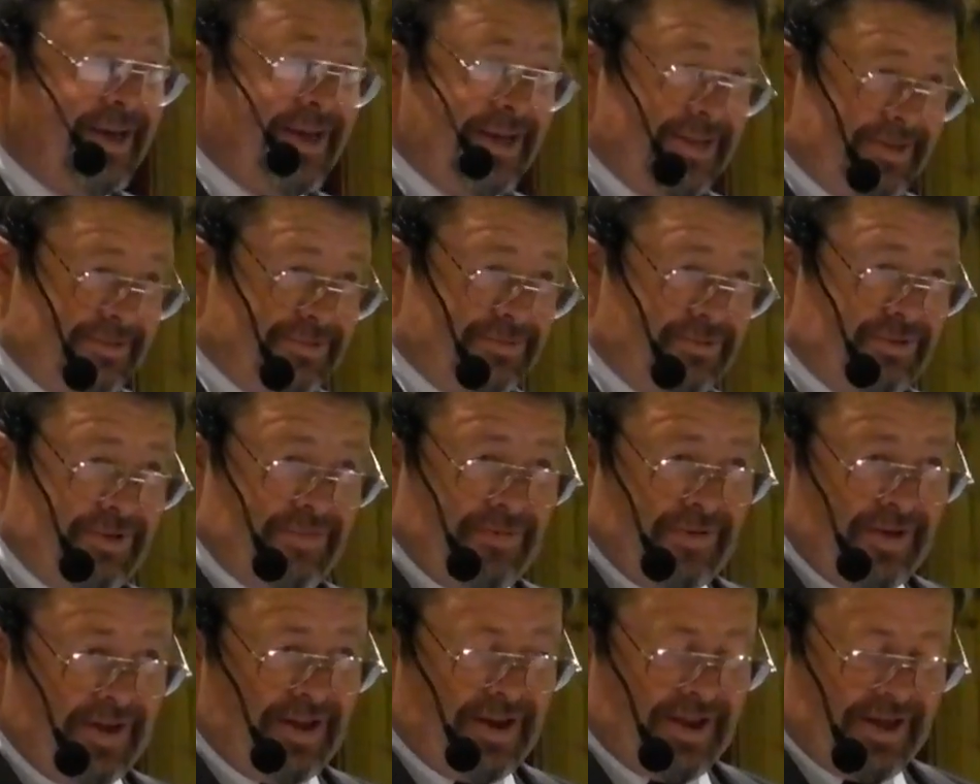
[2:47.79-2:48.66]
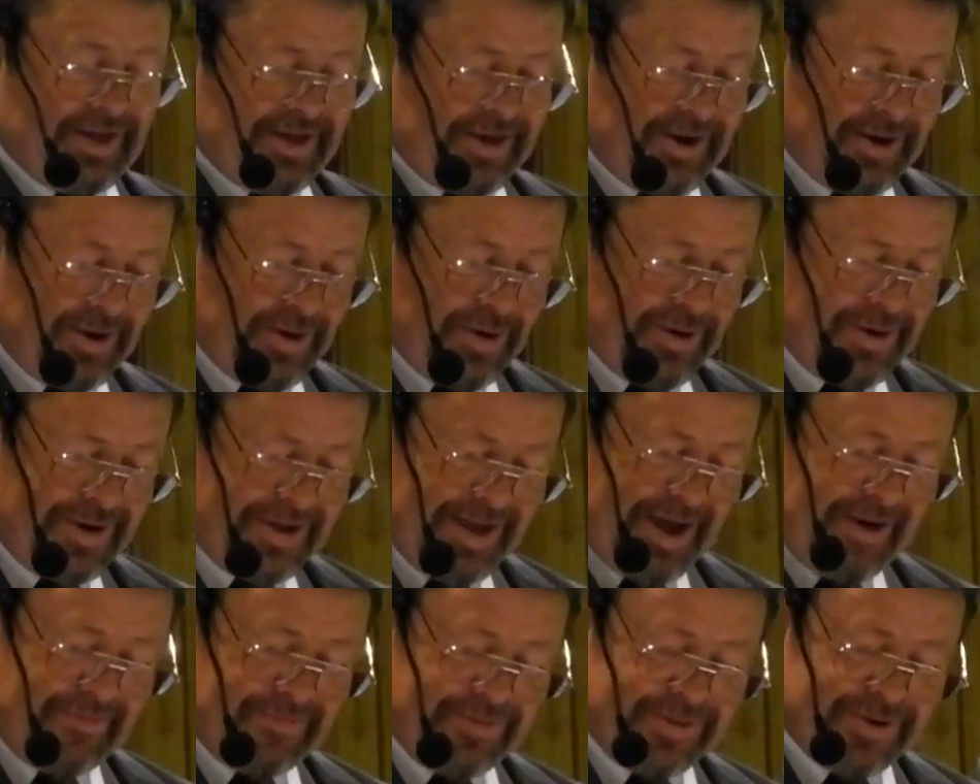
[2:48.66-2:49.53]
he's revealing here,
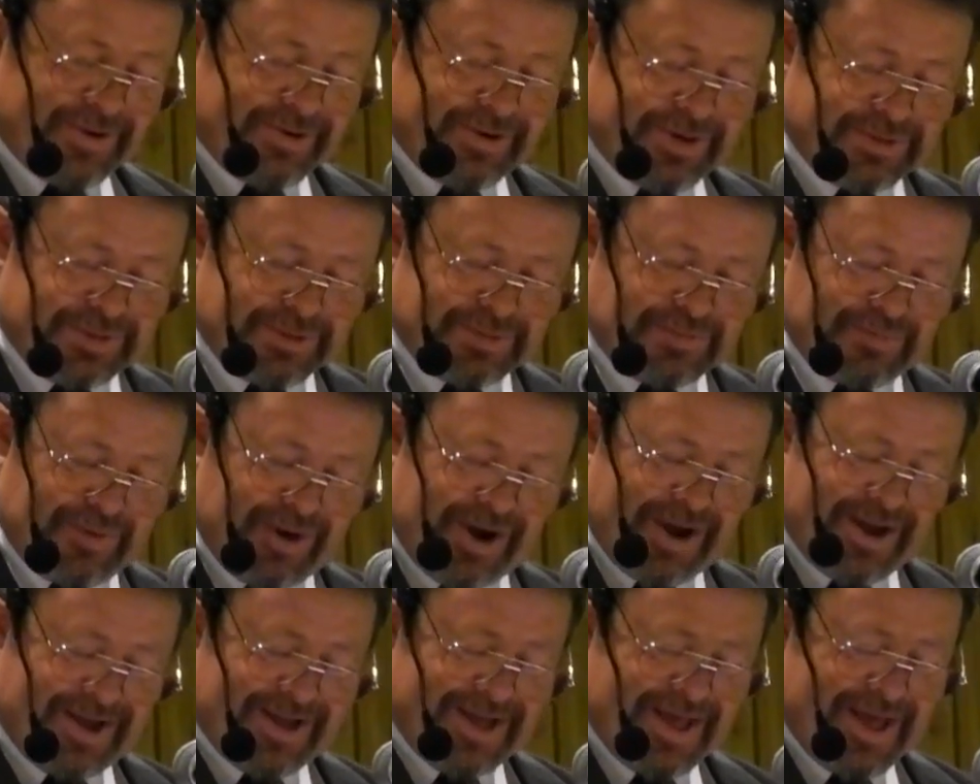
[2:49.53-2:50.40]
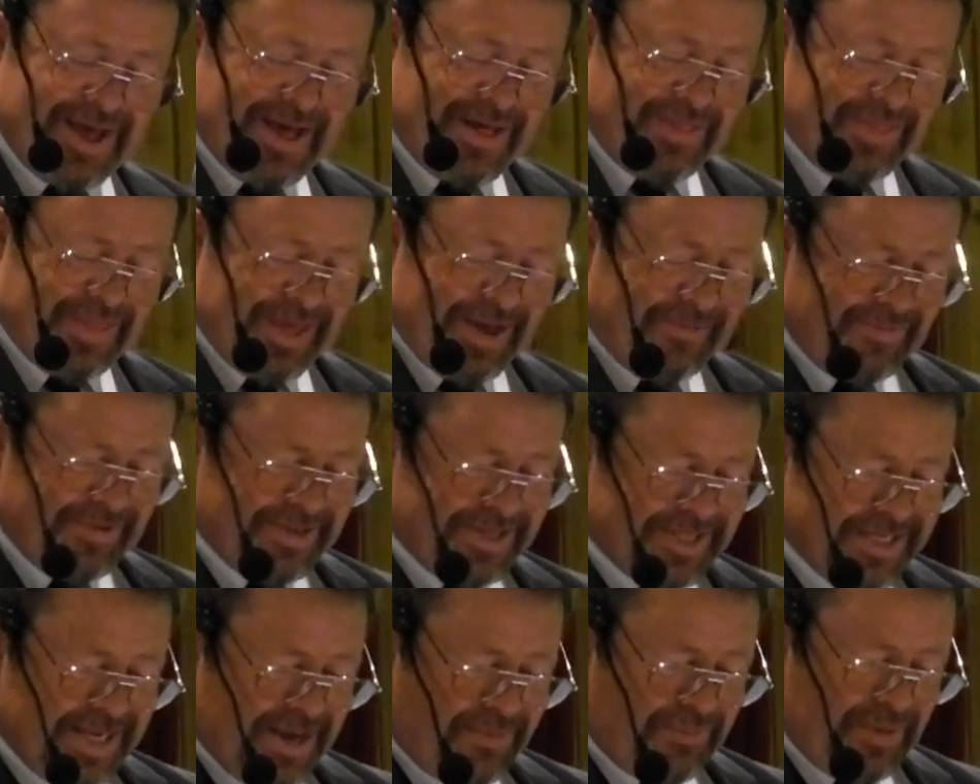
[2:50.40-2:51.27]
after the Christmas break, they
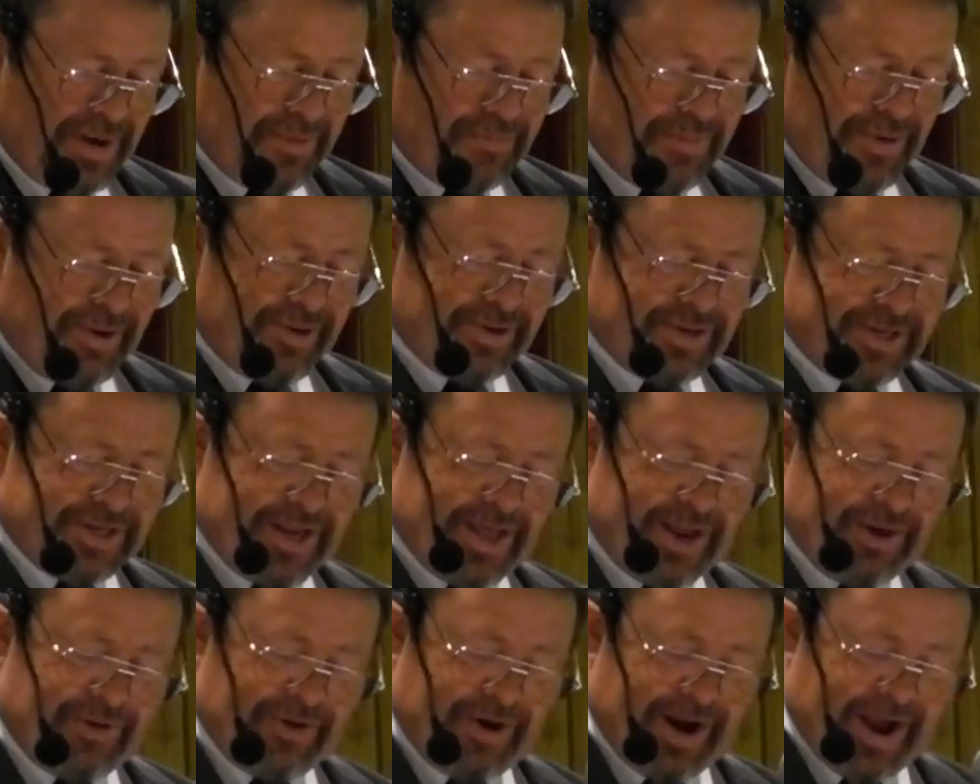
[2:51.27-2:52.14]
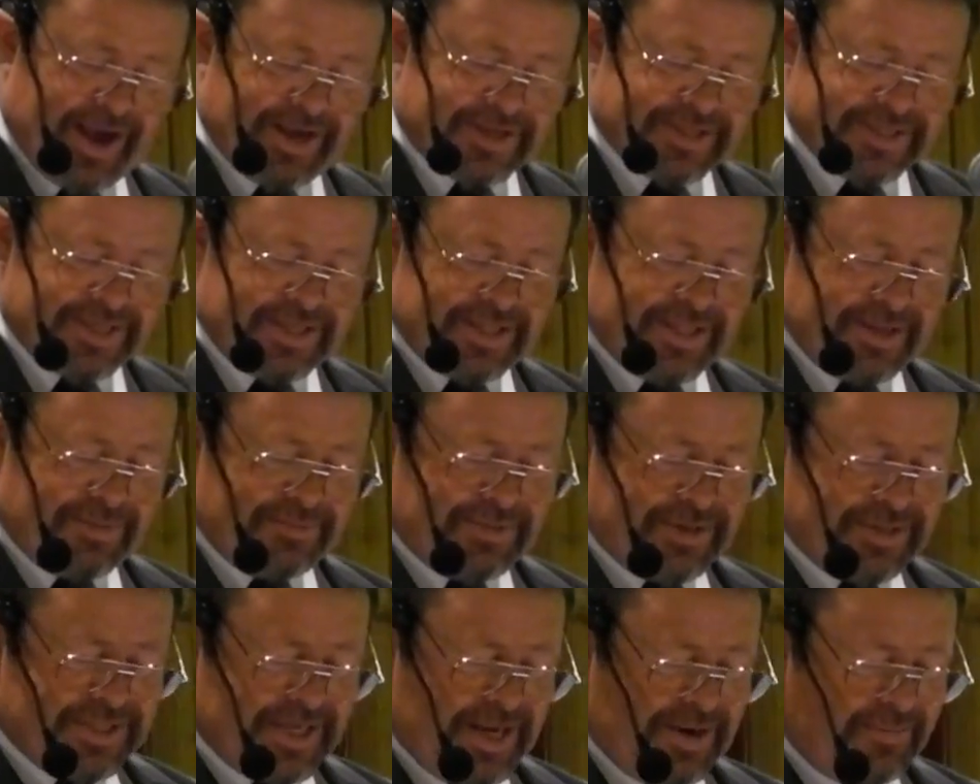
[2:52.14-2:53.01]
even sent my parents a letter asking them
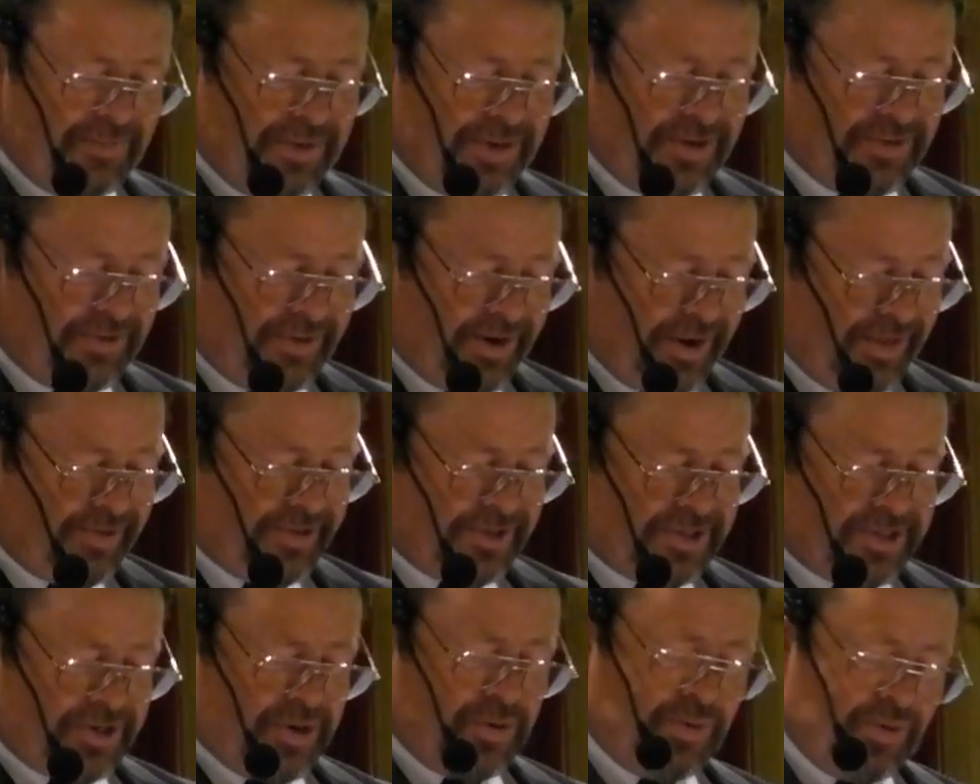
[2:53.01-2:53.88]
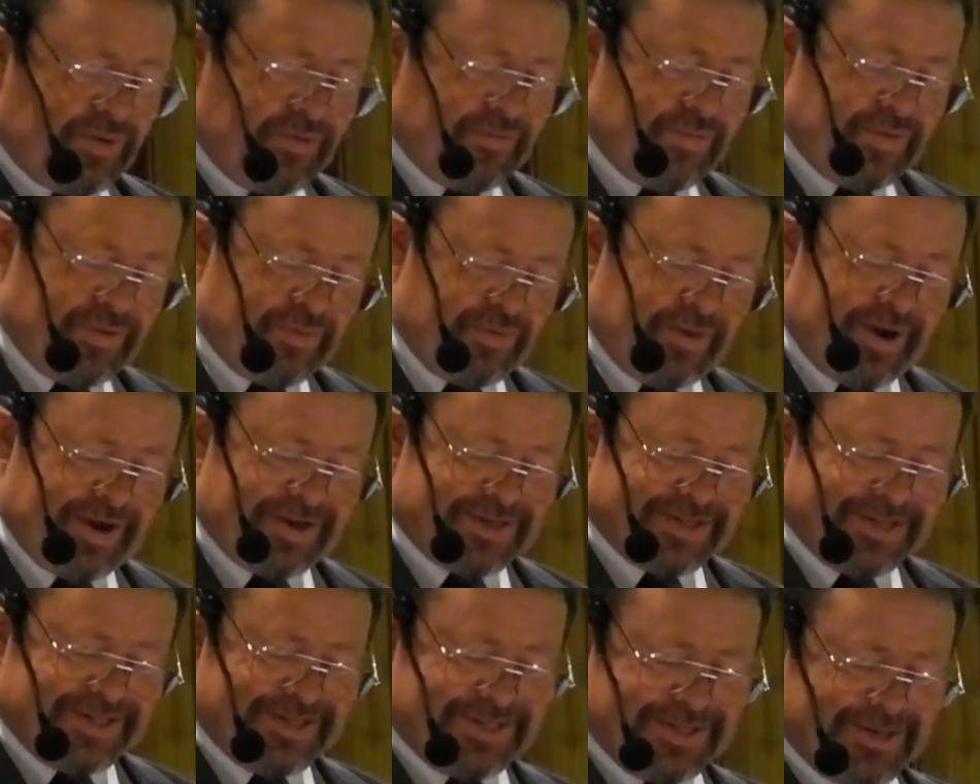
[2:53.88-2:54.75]
to send me to another school for the
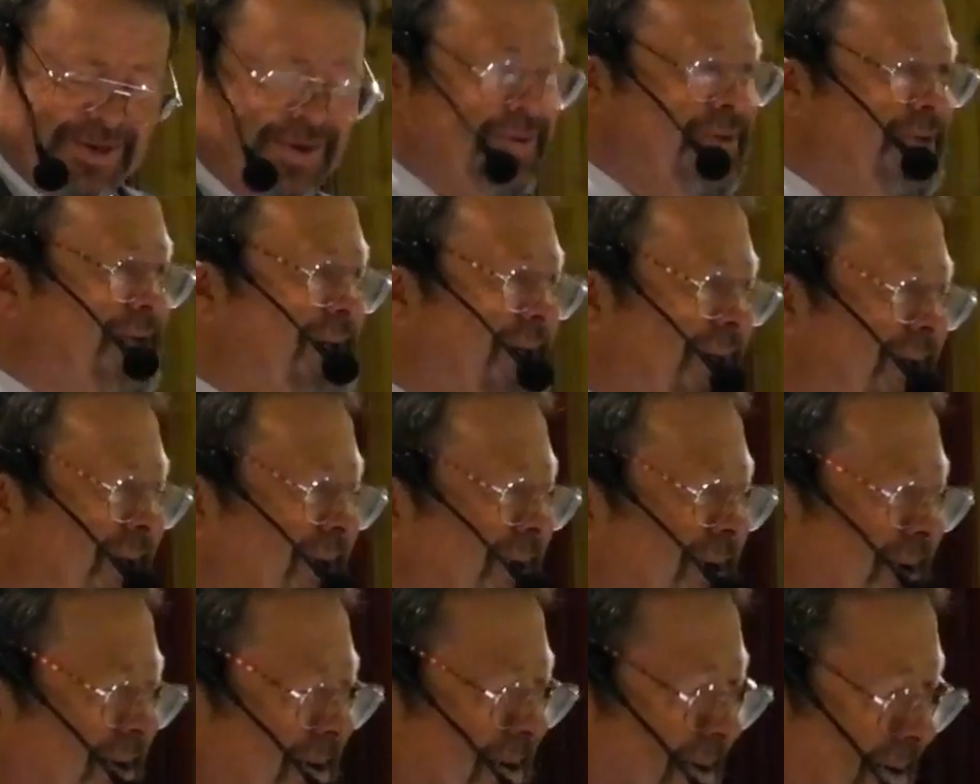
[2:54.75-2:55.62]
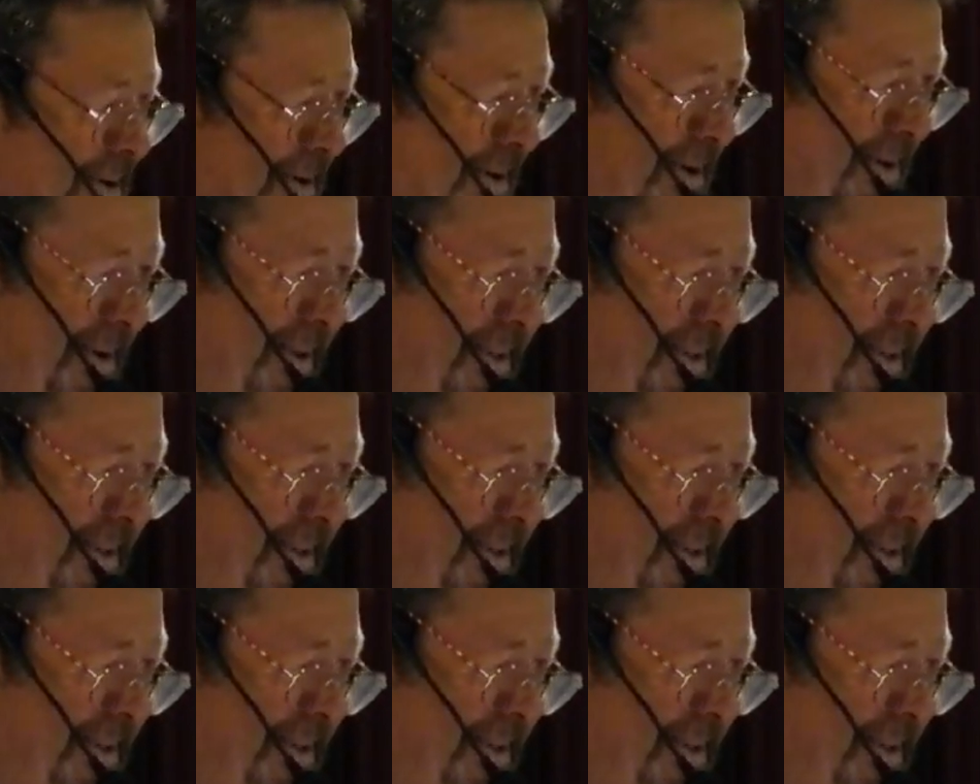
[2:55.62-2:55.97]
rest of the school year.